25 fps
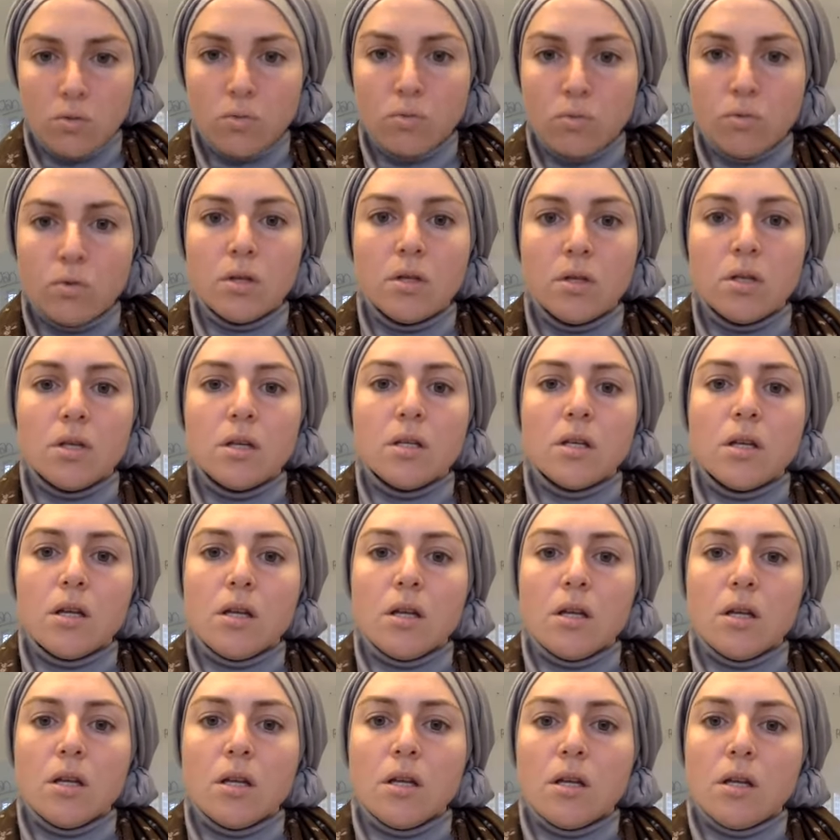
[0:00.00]

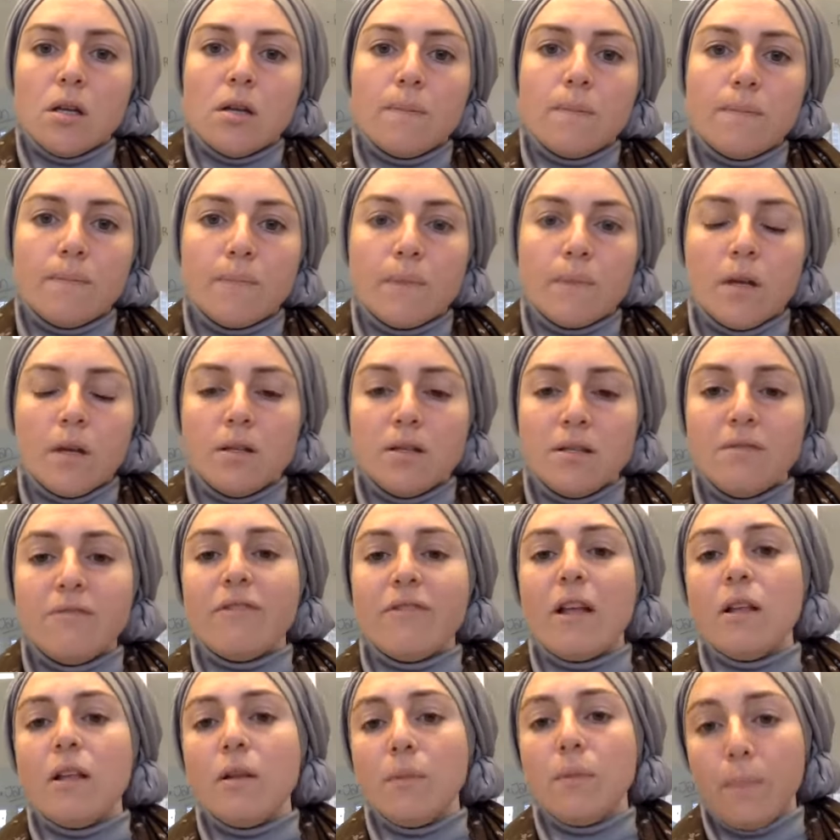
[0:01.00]
um, a
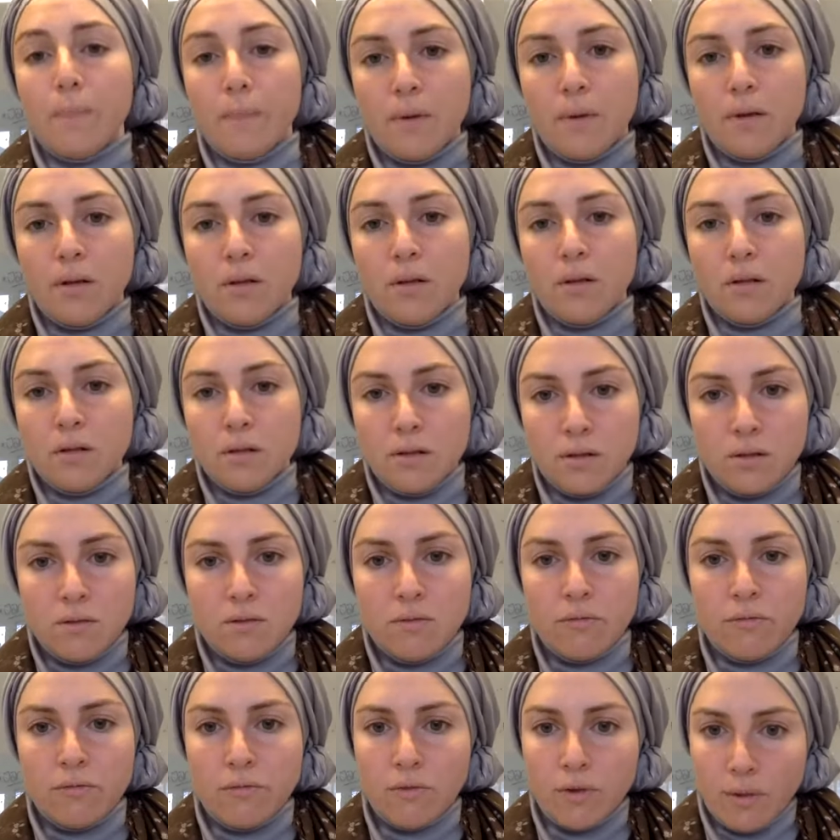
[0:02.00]
development
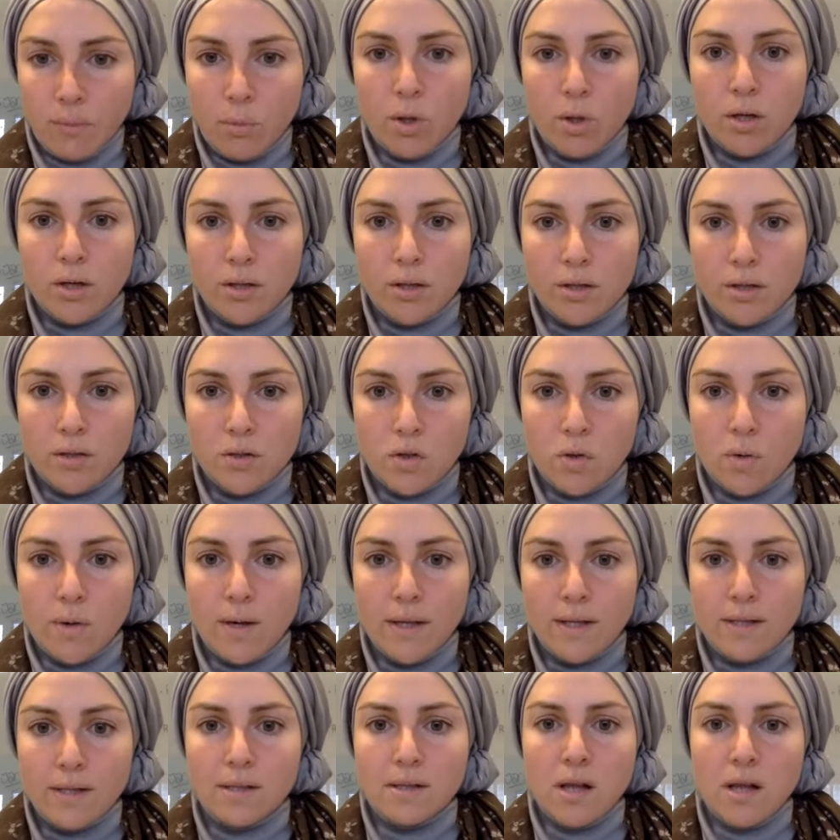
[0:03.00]
framework. So it's not
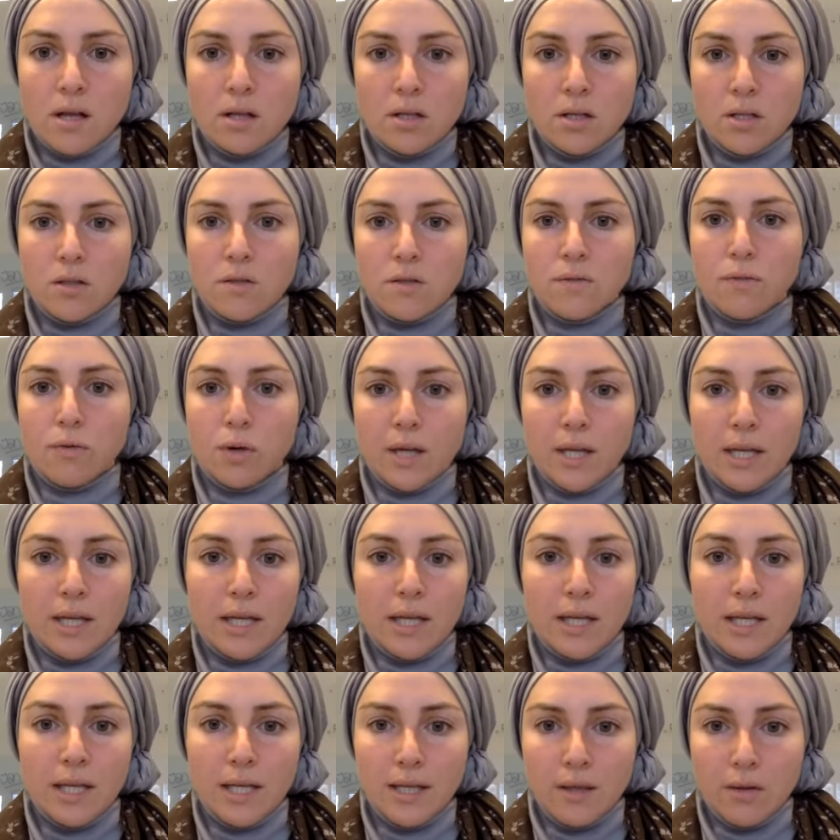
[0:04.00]
just for healing. Of
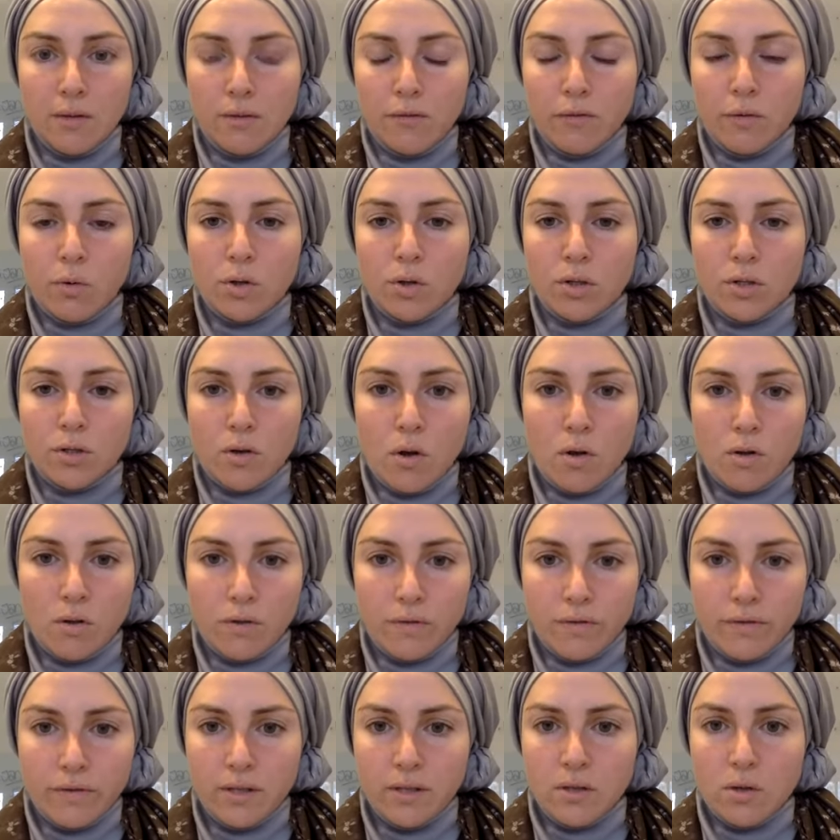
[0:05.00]
course, all of these
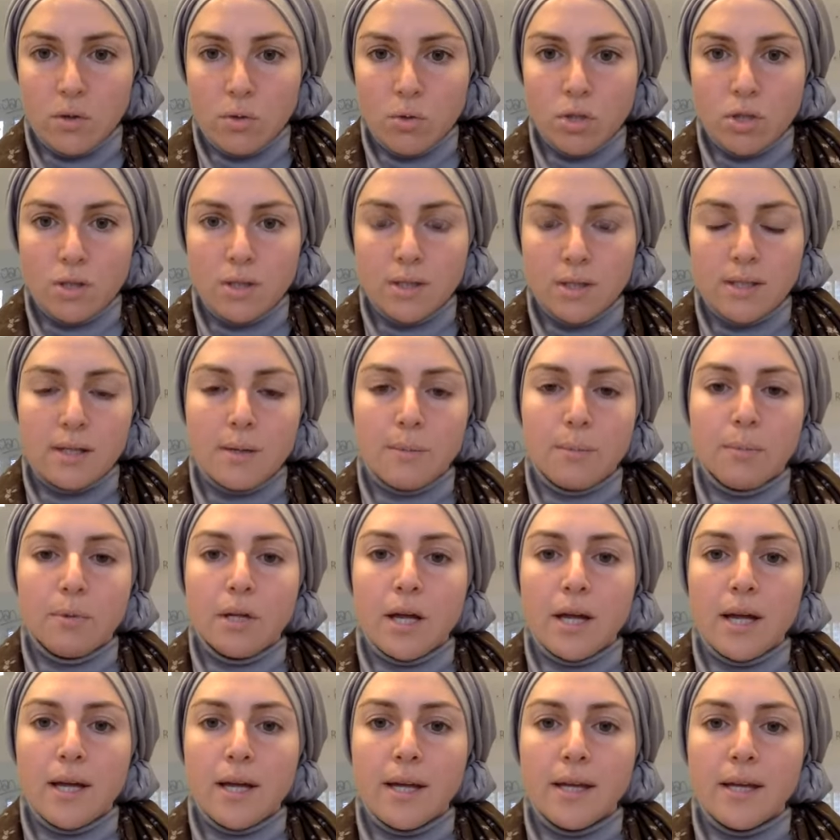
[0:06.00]
notions apply
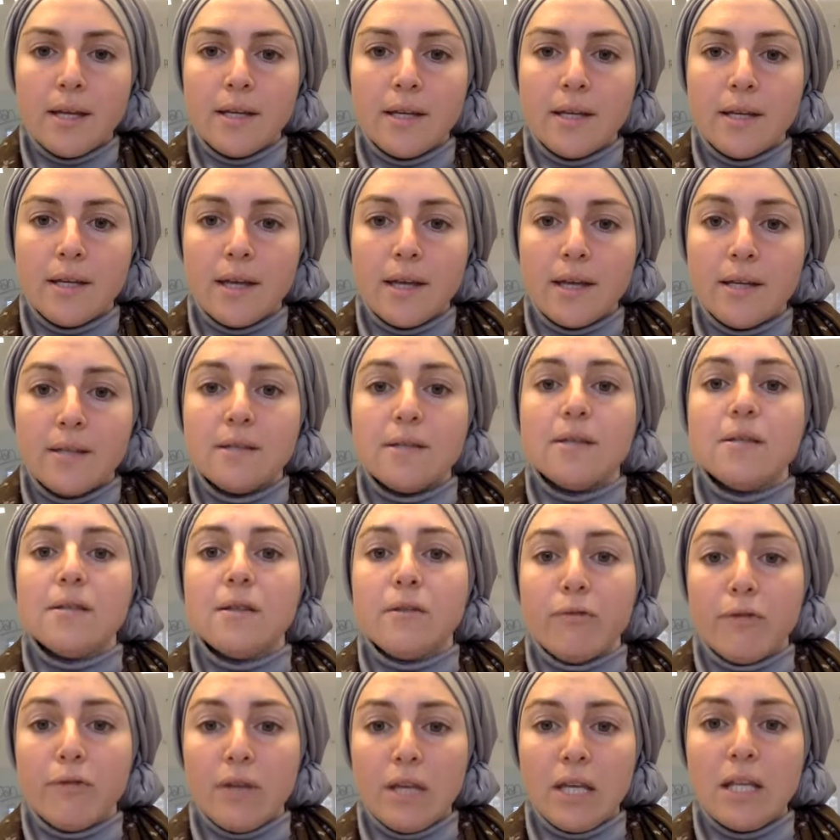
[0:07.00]
in cases of
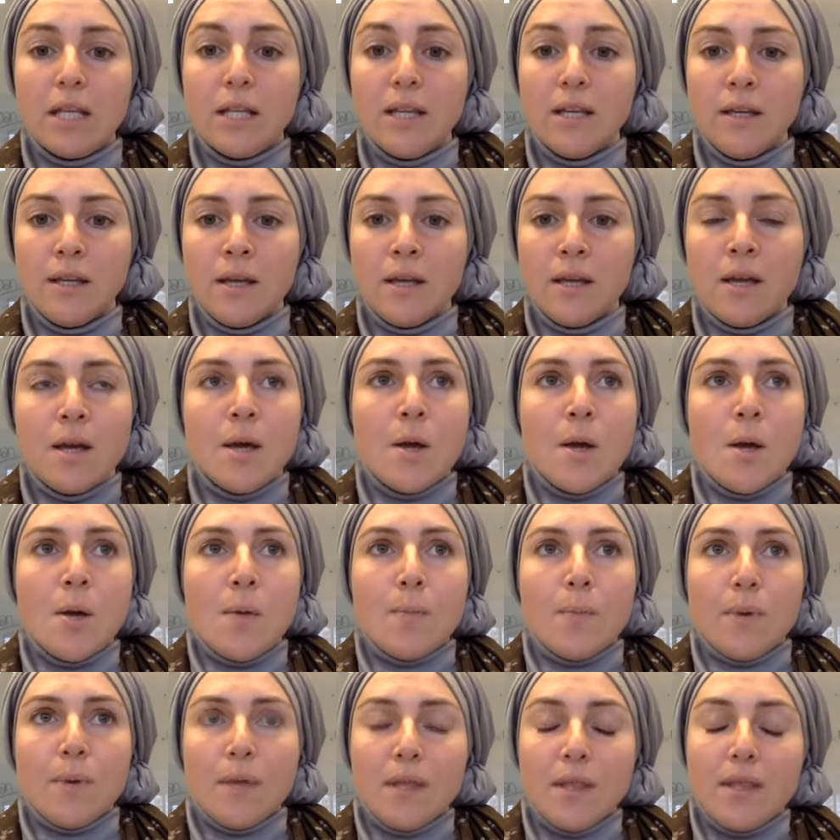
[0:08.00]
healing, but they
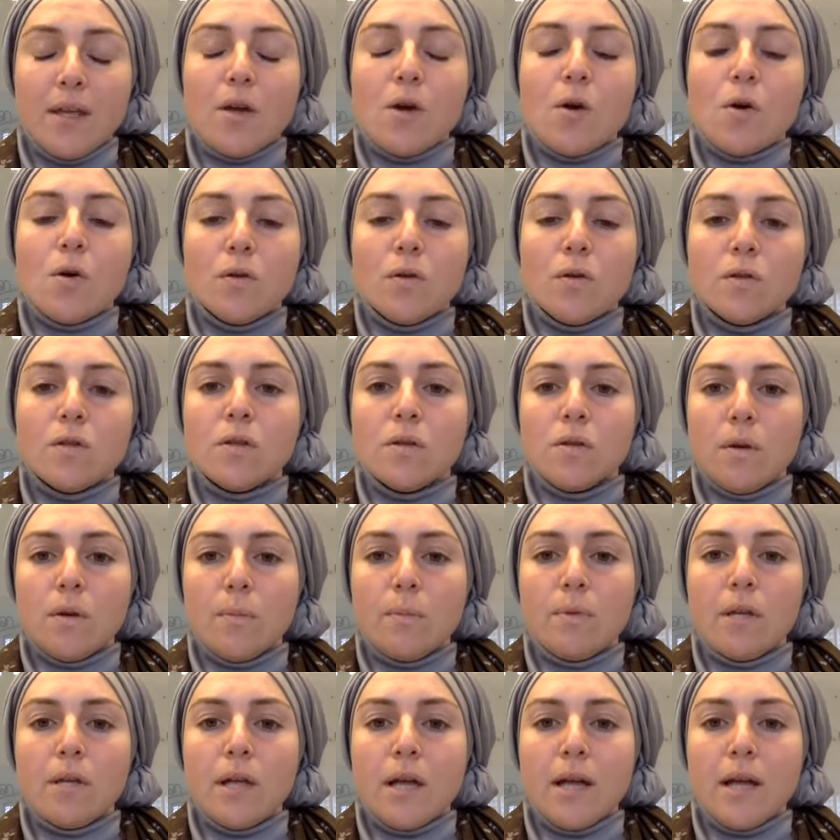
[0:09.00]
also apply in
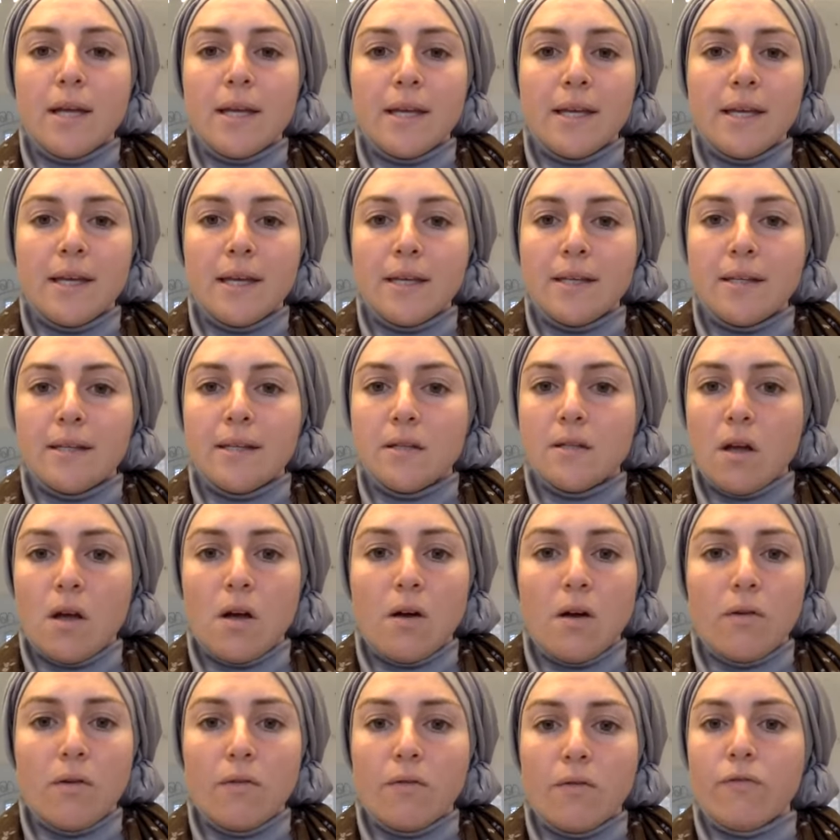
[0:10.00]
cases of
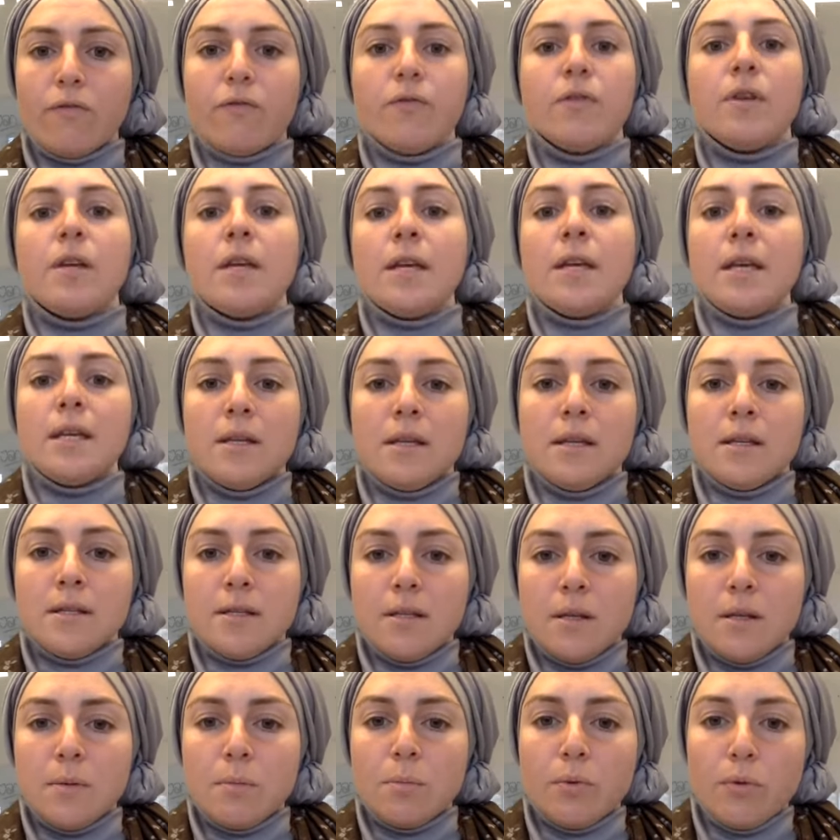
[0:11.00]
simple
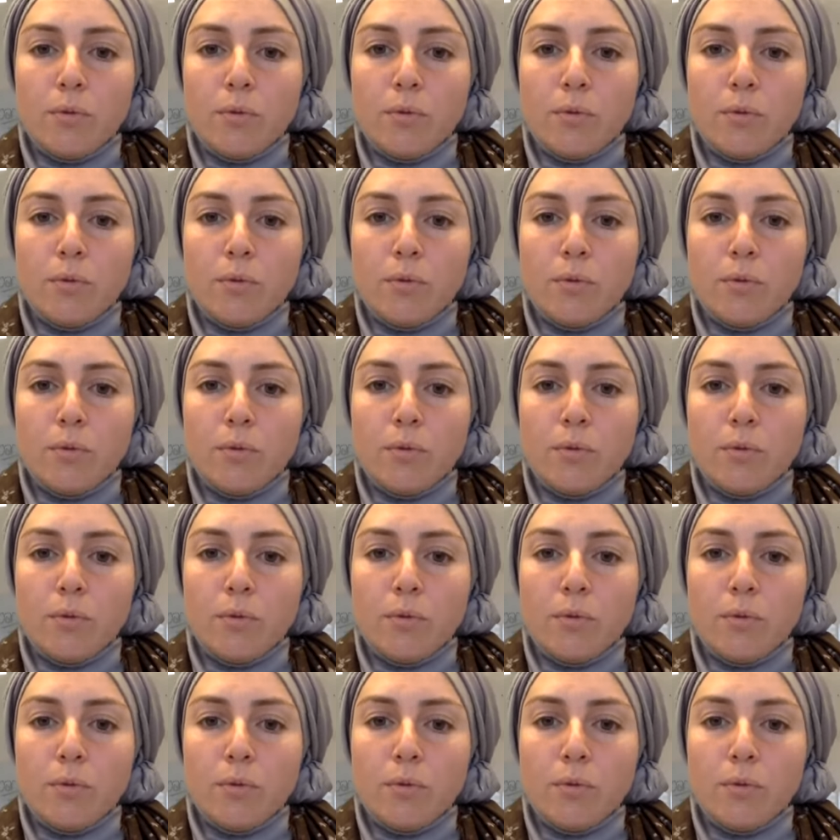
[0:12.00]
growth